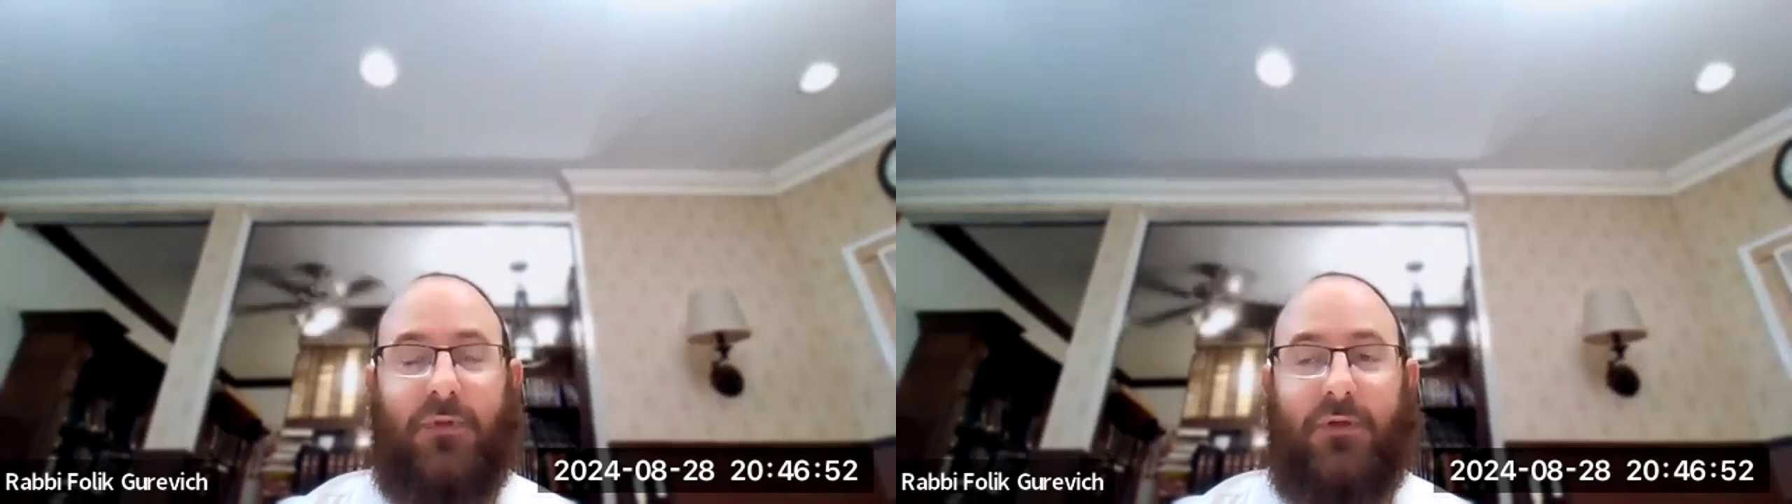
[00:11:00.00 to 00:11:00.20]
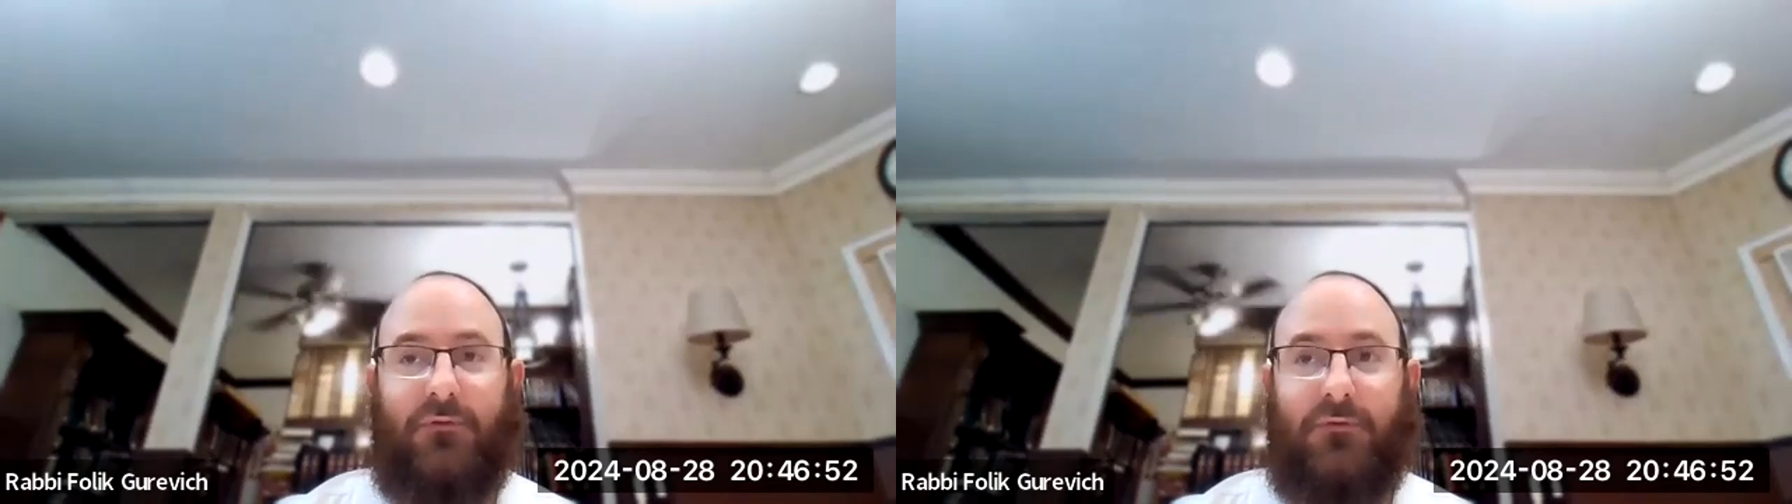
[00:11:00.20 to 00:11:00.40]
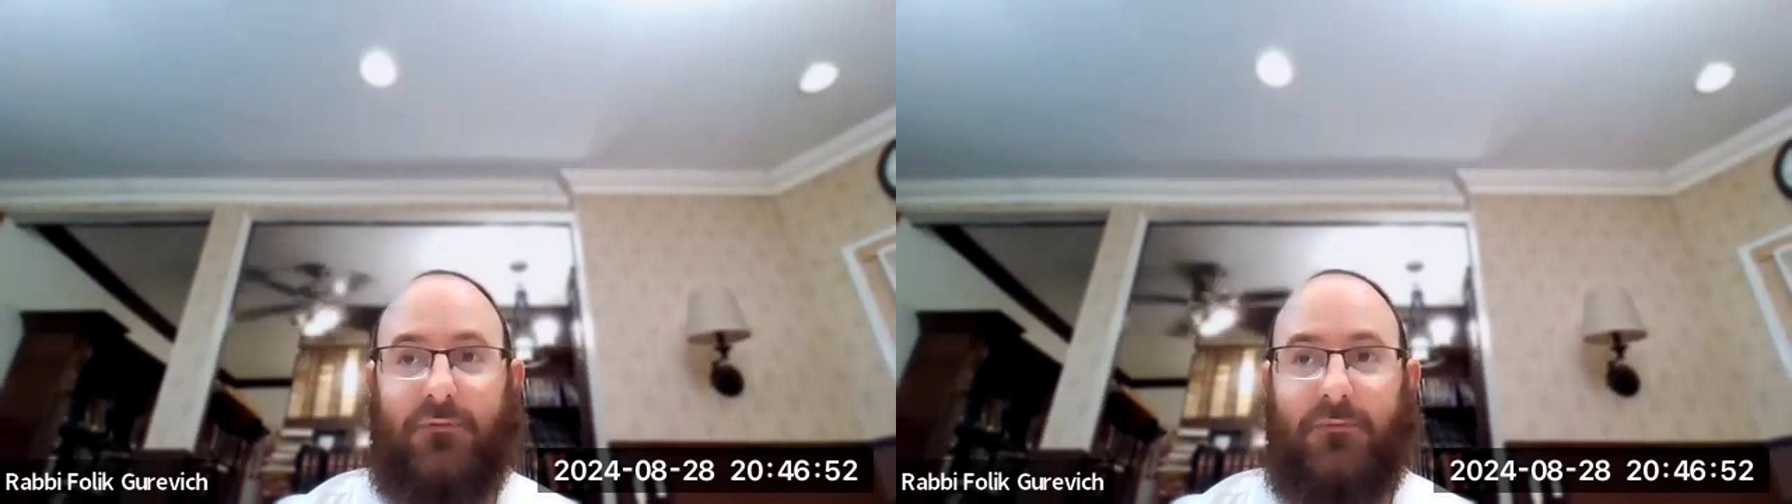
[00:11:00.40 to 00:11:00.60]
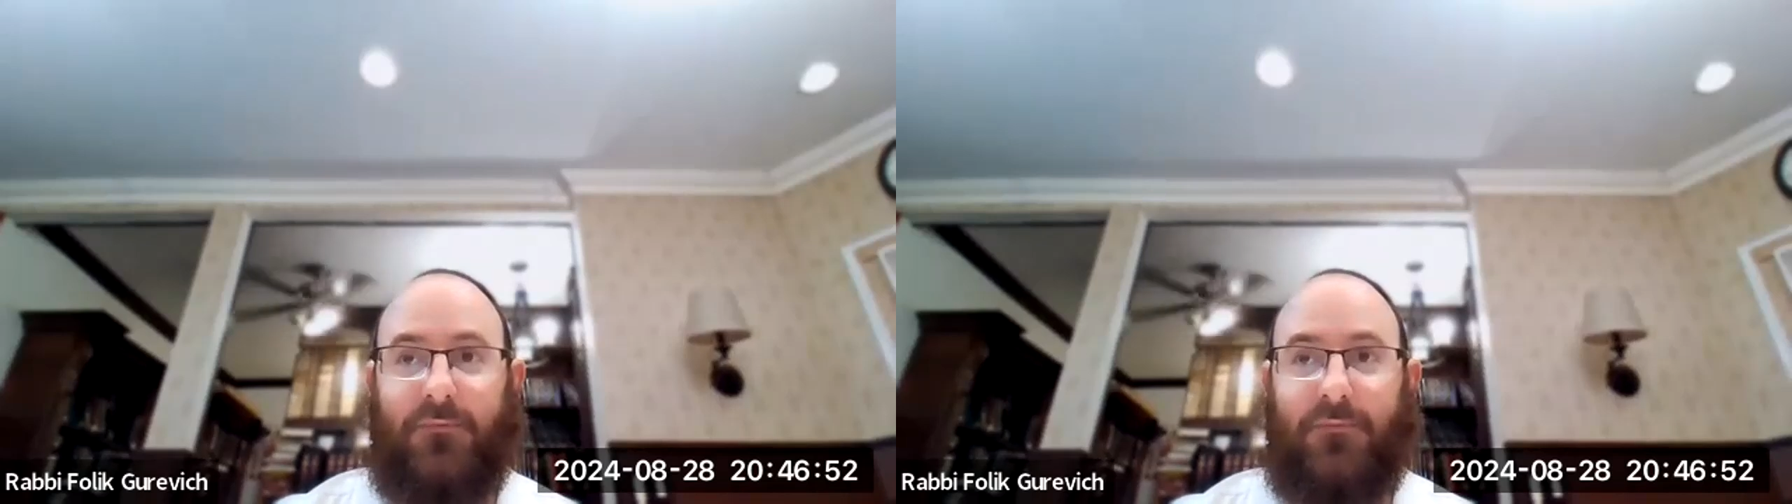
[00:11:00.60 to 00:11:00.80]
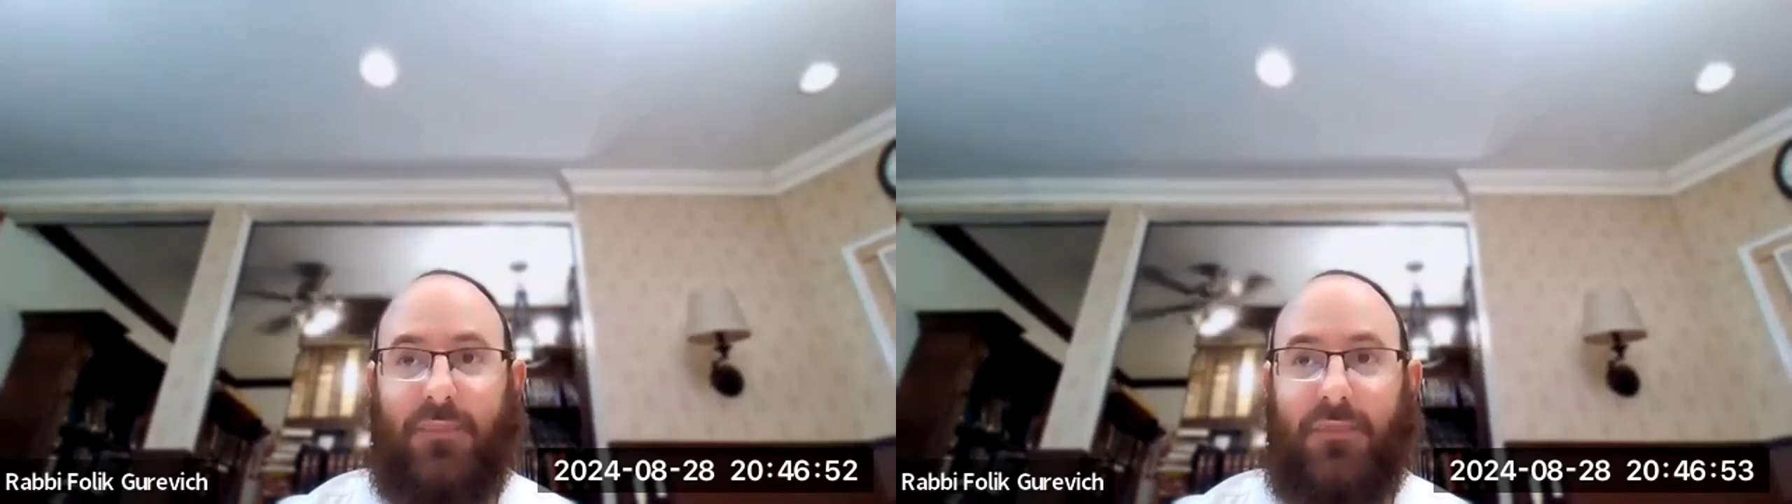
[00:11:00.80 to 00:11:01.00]
first place?
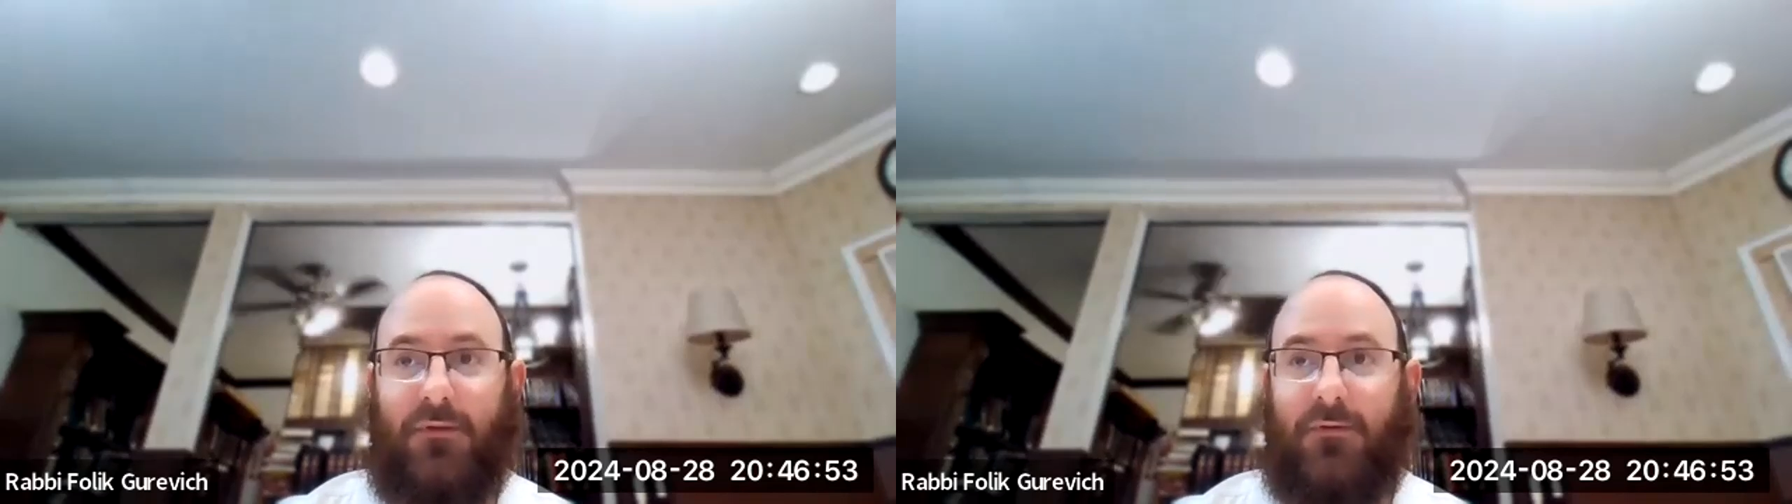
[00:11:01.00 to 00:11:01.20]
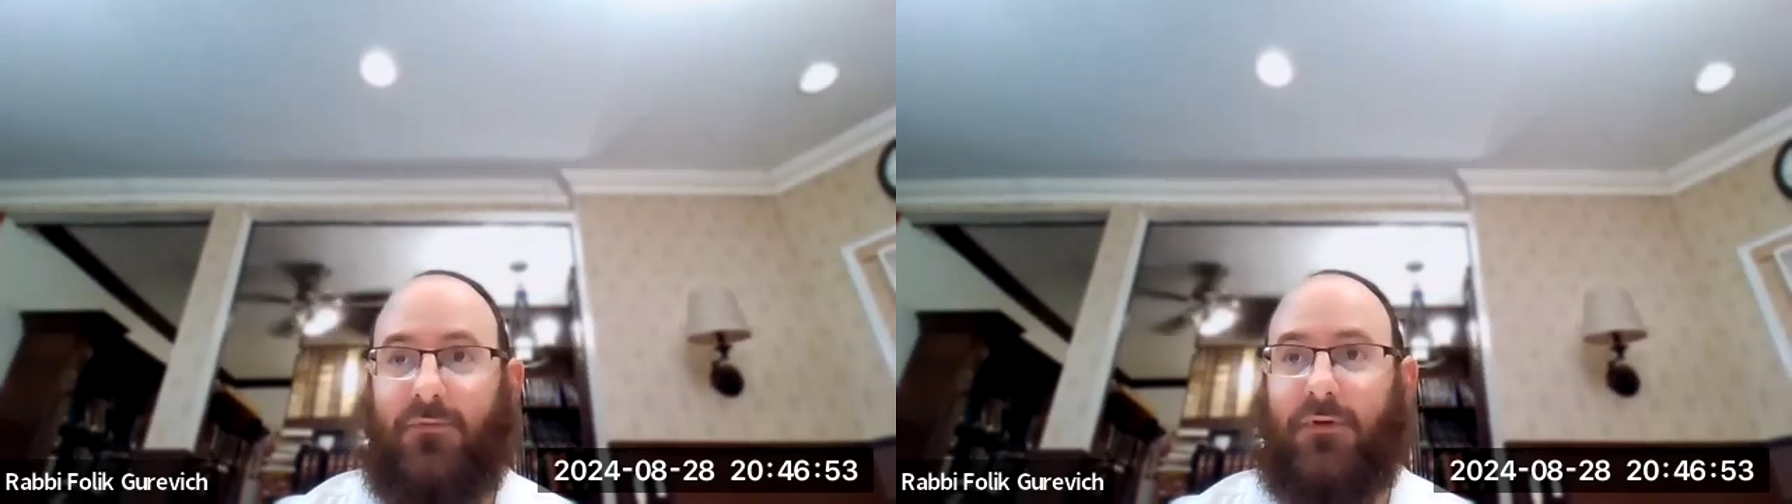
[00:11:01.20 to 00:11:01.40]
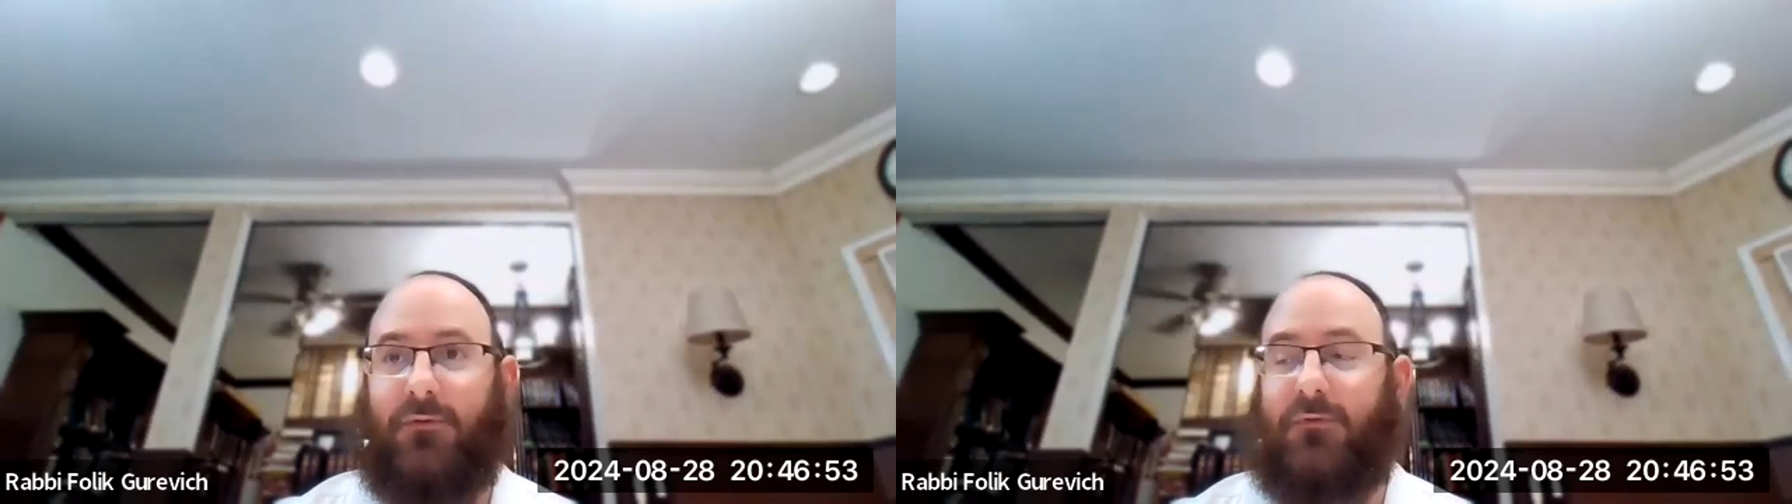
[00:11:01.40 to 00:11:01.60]
We